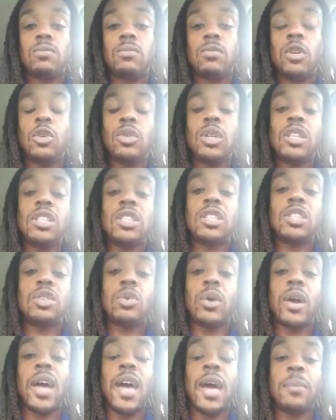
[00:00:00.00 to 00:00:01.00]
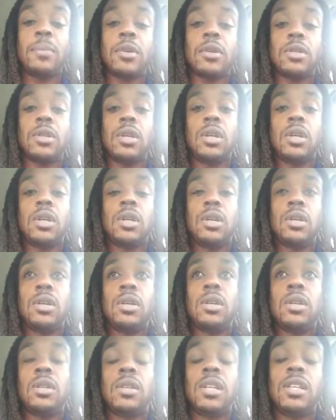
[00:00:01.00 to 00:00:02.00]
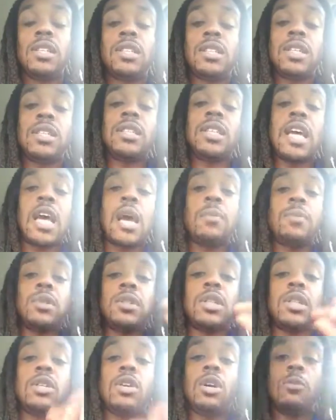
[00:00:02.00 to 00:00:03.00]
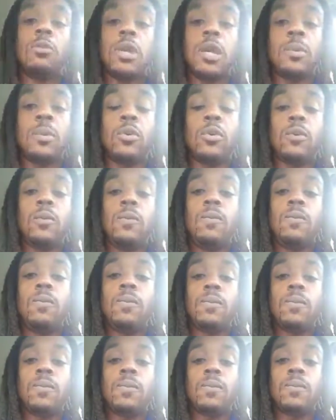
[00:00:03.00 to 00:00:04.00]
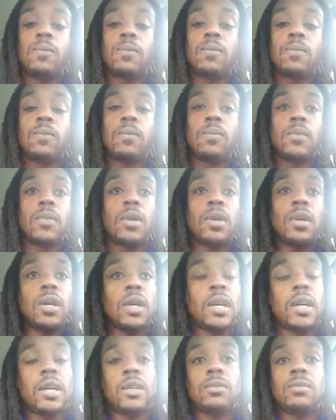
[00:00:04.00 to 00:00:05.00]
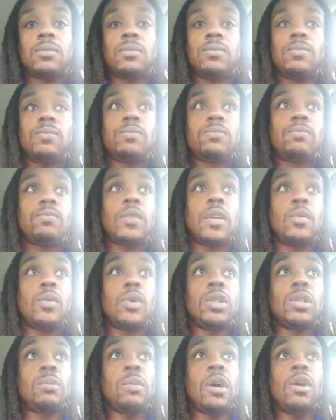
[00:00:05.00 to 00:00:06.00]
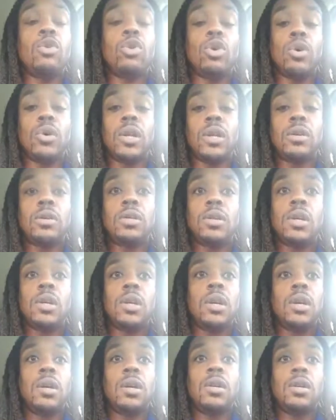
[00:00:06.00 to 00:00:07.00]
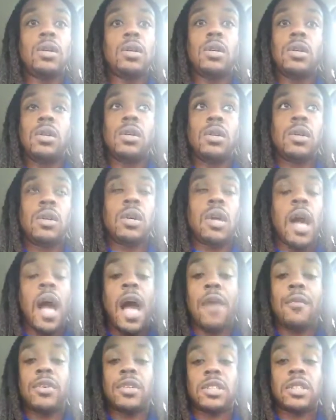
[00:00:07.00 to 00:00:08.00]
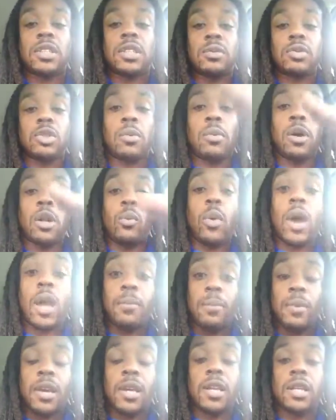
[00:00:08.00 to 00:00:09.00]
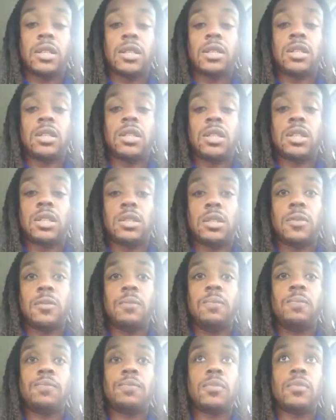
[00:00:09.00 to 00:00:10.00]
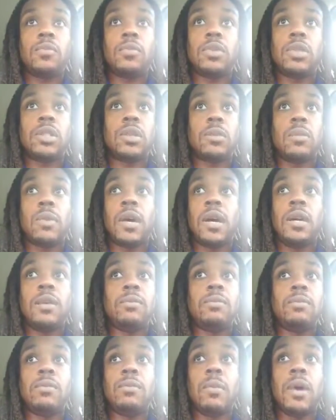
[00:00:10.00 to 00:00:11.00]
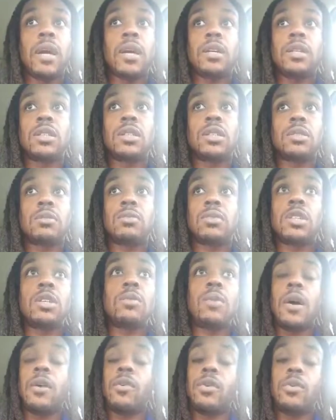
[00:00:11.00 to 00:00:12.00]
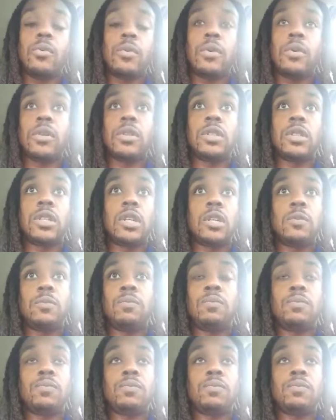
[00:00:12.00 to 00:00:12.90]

Those things just don't happen. These things happen to young people, and he was a minority. Obviously, because I'm talking about a white man that did this. Somebody, Mike or some, I don't even know his name.